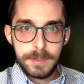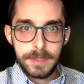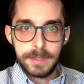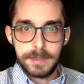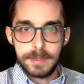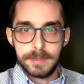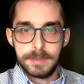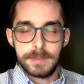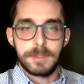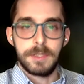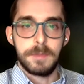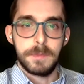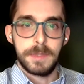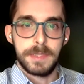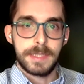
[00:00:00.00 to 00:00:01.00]

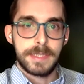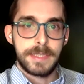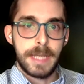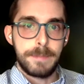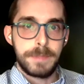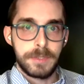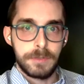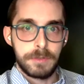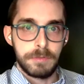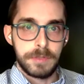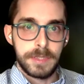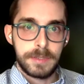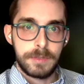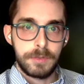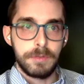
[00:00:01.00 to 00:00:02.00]
to
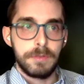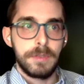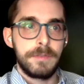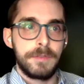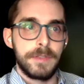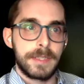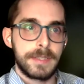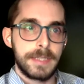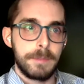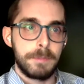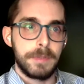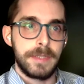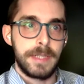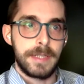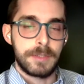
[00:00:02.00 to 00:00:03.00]
this rule. For
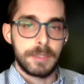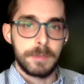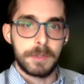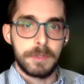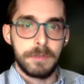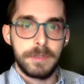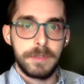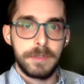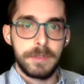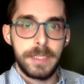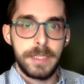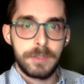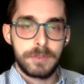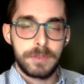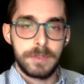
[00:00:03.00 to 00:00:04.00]
example, there are some
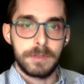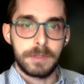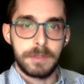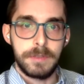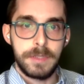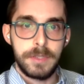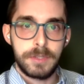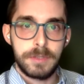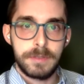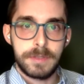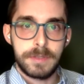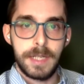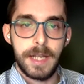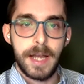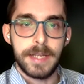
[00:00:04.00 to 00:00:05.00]

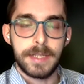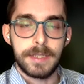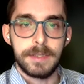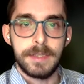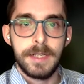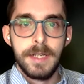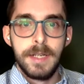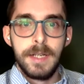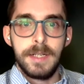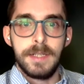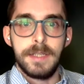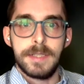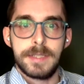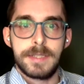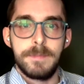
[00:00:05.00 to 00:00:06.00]
conditions like
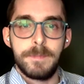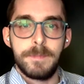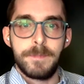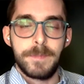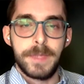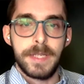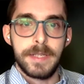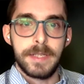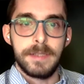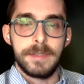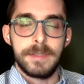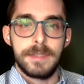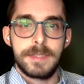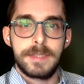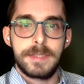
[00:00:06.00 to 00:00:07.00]

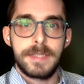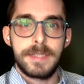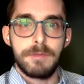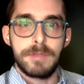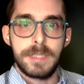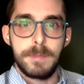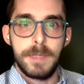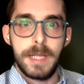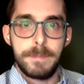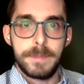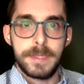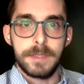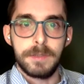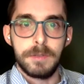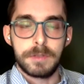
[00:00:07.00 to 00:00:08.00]
status
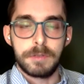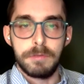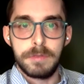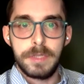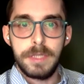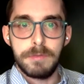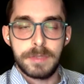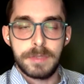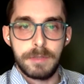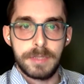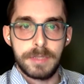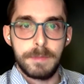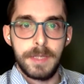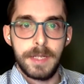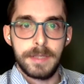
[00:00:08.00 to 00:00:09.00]
epilepticus, continuous
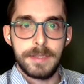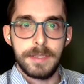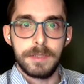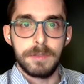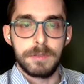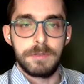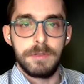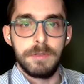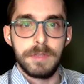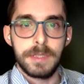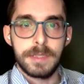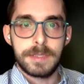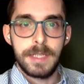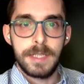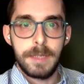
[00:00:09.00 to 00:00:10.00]
status epilepticus
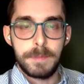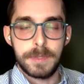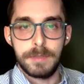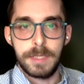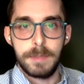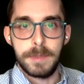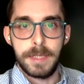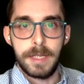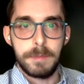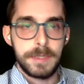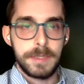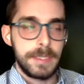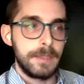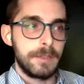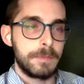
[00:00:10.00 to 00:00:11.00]
during sleep, so the Penelope
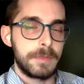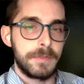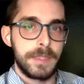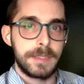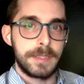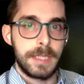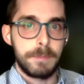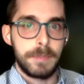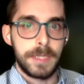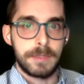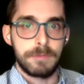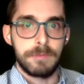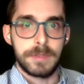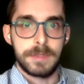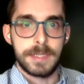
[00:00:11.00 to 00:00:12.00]
syndrome, for example,
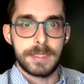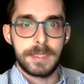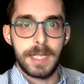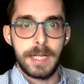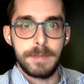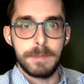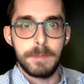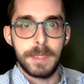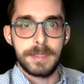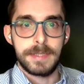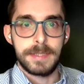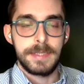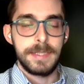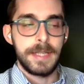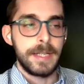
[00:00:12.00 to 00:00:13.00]
as was described by
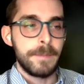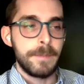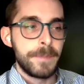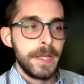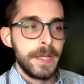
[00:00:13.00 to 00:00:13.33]
Tassinari,